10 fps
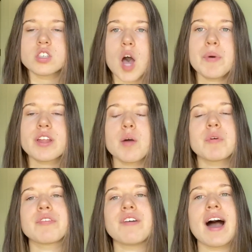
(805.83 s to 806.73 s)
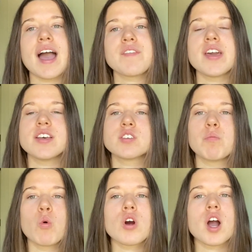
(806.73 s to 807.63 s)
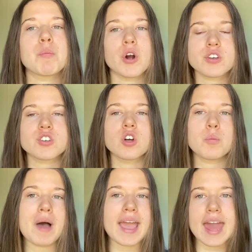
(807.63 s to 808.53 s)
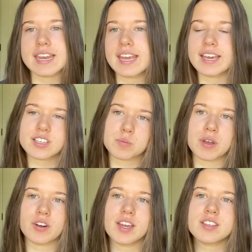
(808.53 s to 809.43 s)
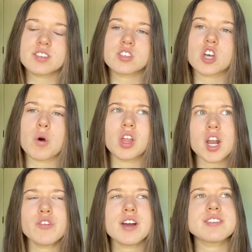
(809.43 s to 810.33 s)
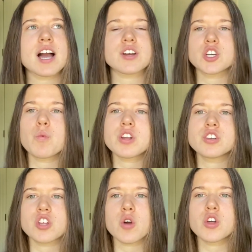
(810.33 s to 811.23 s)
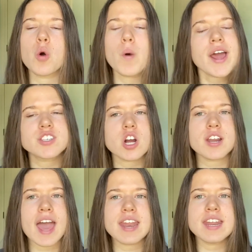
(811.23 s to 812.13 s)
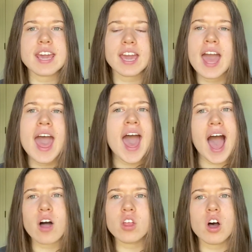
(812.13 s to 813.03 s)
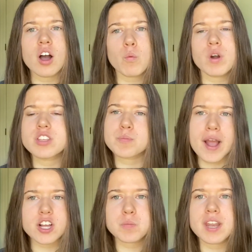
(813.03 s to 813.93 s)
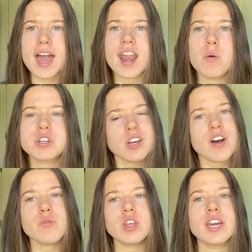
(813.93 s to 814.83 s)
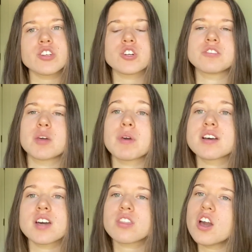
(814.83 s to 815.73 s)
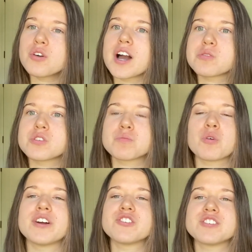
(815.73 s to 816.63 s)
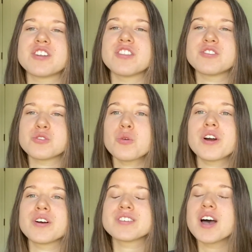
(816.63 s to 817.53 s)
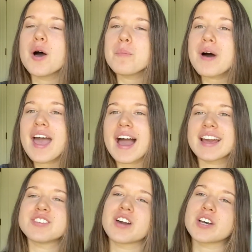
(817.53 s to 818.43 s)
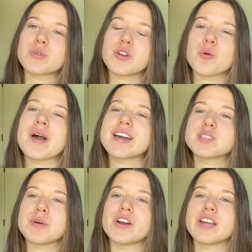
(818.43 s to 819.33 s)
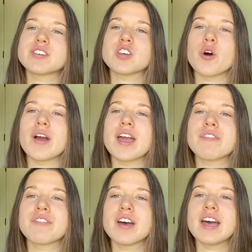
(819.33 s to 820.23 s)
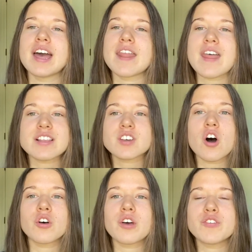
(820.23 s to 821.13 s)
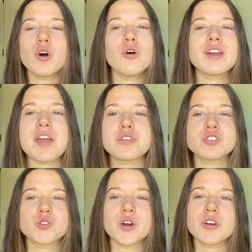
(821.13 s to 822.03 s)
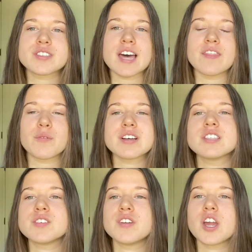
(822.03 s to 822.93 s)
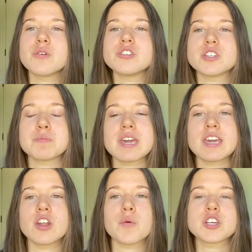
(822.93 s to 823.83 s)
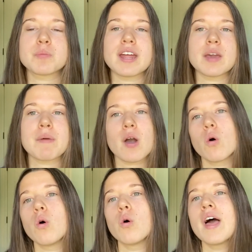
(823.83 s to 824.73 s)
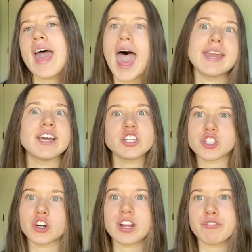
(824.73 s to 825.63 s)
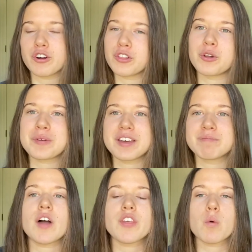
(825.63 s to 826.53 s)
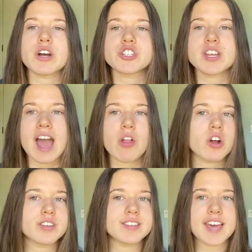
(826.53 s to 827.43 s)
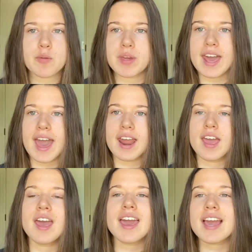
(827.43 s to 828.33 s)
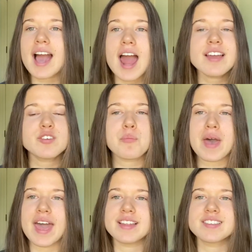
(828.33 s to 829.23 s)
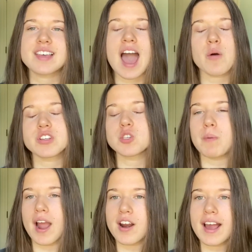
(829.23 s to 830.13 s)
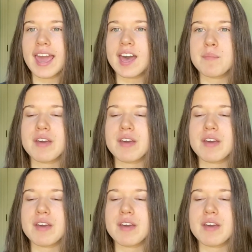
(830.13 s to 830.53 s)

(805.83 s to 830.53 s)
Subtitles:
Topic number 5 is more a personal my editing experience. So a lot of you guys actually wanted to know, you know, when I started editing, how long, what inspires me to edit, which I found really interesting because I thought you guys were just more interested in the tutorials, but I guess you guys want to know my experience. So if you only came for tutorials, then the rest of this video is just me, you know, explaining my whole editing journey for a little bit. About the question, how long does it take me to edit? It kind of depends how inspired I am.